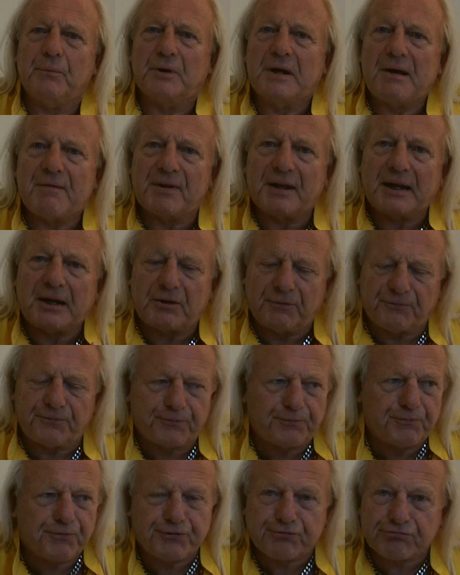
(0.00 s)
Whatever they could
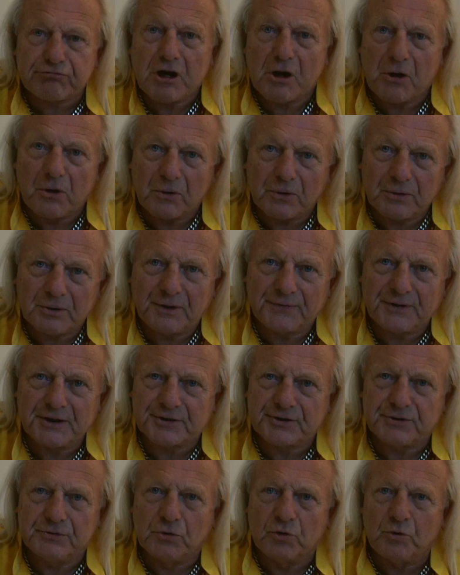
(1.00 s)
throw at
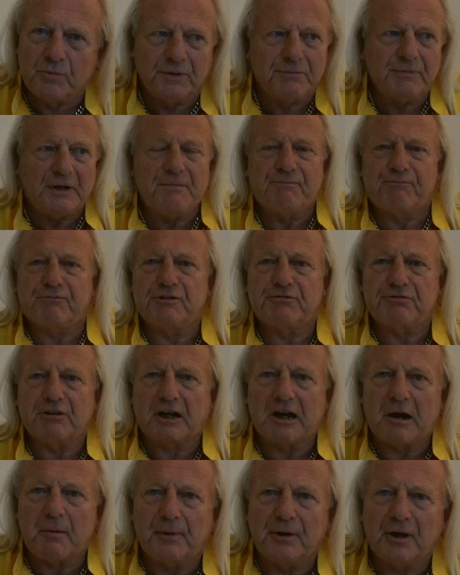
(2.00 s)
this Norman infantry
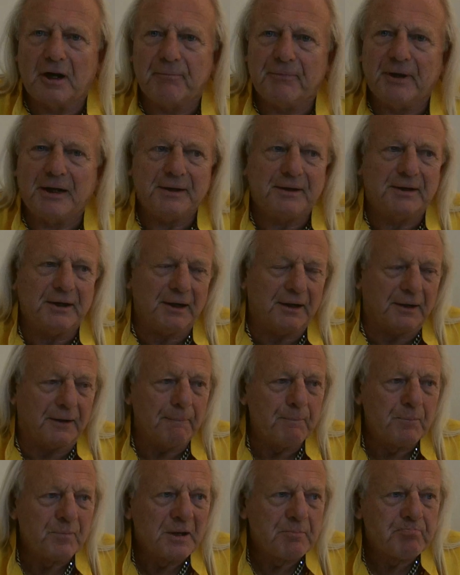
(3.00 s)
coming up, they did.
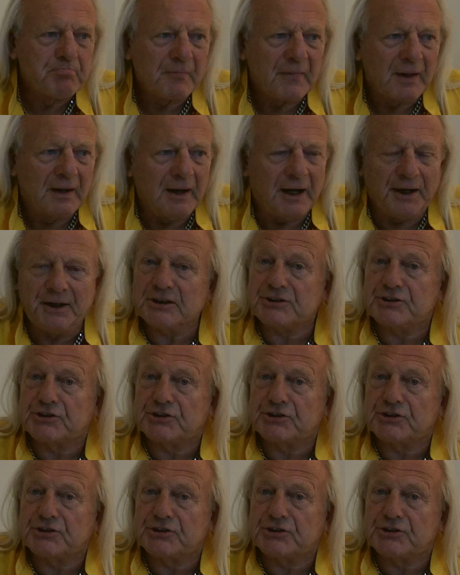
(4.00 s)
And it